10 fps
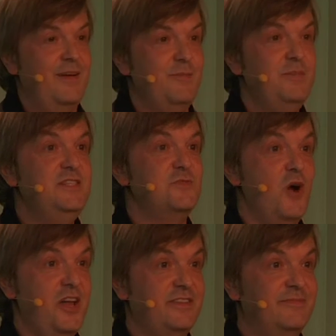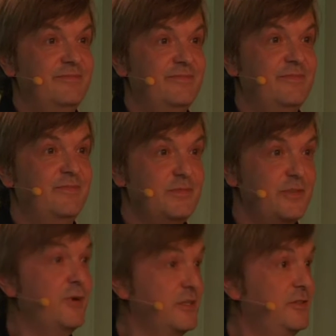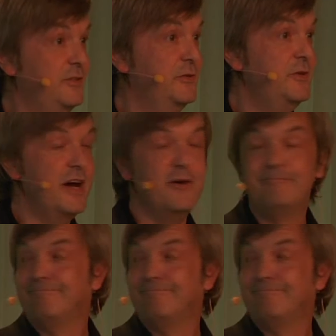means what? So what to do now?